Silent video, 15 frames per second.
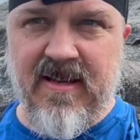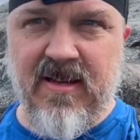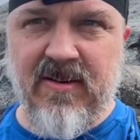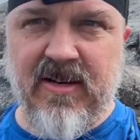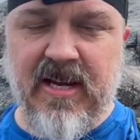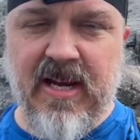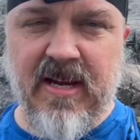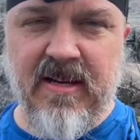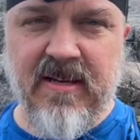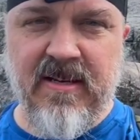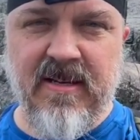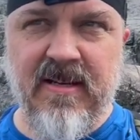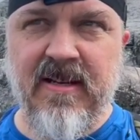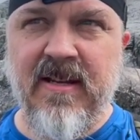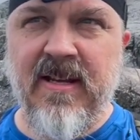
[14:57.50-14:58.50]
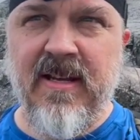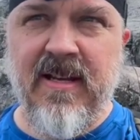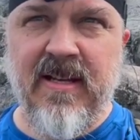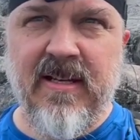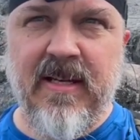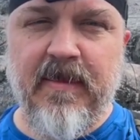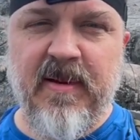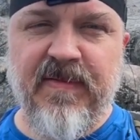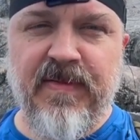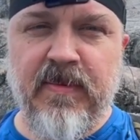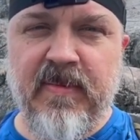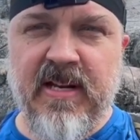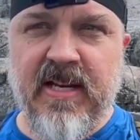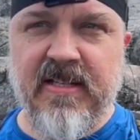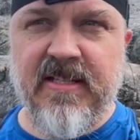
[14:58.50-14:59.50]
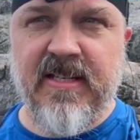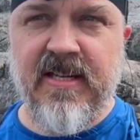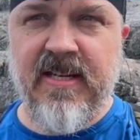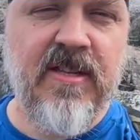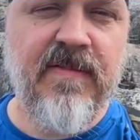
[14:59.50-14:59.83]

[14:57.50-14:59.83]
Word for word: Okay. Give me a few minutes.